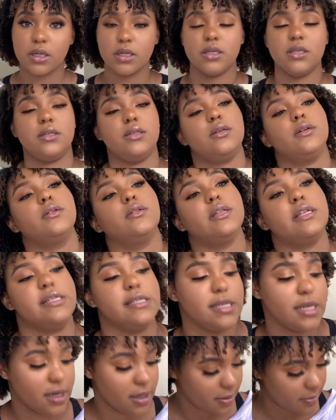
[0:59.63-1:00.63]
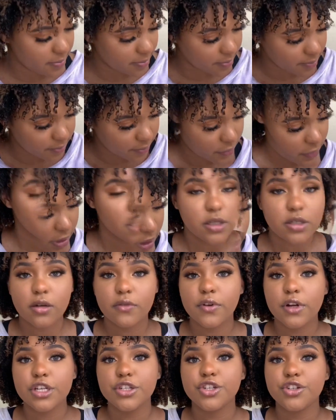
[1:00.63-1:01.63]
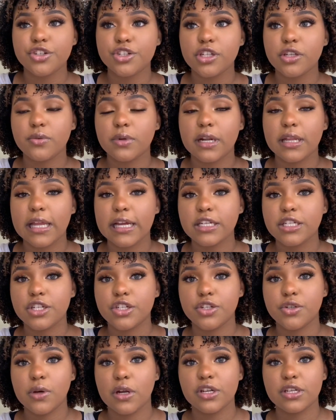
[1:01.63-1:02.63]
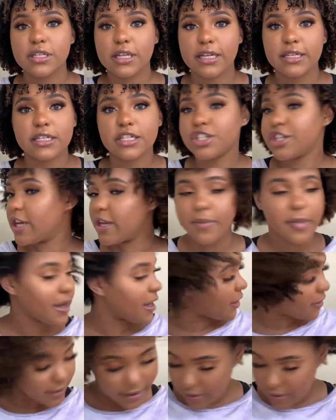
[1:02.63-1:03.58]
So let's get it. So first, usually what I like to do, I just like to shake my hair